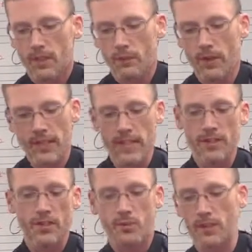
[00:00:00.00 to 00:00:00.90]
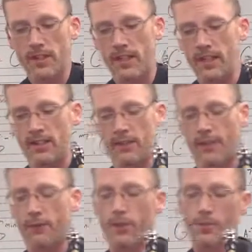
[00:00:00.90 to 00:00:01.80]
one of the easiest ones is
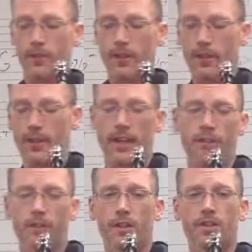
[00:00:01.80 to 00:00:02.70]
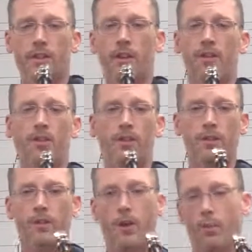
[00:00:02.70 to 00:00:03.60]
that first one there that I have listed on our sheet
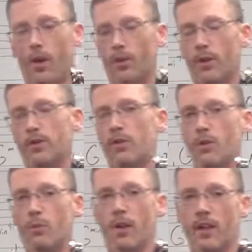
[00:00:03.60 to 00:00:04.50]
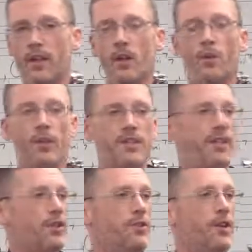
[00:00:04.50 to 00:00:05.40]
is a 1, 1, 2, 1. Once
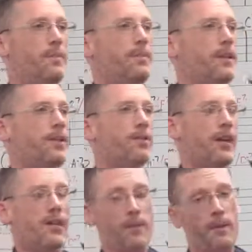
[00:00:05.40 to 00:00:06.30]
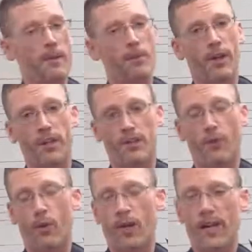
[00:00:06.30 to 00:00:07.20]
again, you can be creative, maybe play it as
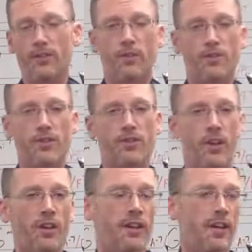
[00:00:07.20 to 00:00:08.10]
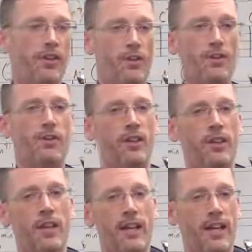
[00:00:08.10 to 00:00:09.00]
4 eighth notes to start, and then you could,
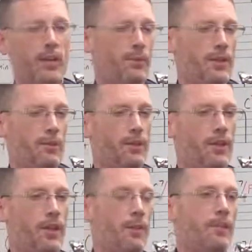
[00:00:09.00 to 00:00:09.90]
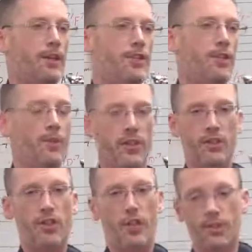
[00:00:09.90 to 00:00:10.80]
kind of like we did with the arpeggio, we
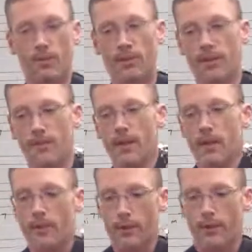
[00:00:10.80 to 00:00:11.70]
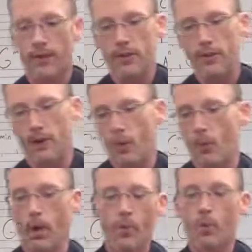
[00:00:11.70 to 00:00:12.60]
could change the rhythm. So if I did a
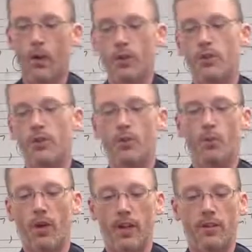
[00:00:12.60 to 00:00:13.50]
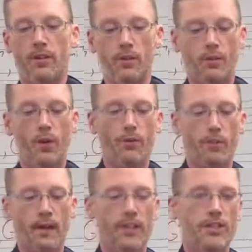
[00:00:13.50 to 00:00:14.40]
1, 1, 2, 1 over
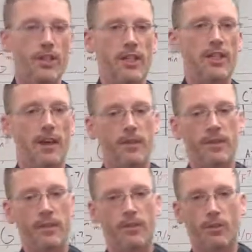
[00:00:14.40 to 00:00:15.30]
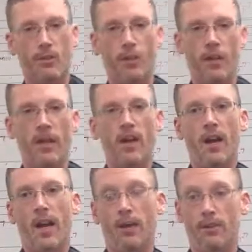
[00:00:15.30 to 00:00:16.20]
my G dominant 7th chord,
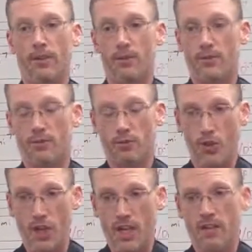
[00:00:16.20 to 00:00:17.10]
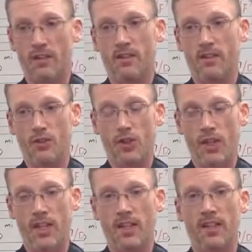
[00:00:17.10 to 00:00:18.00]
I would use G,
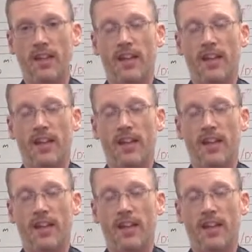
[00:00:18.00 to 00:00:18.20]
G,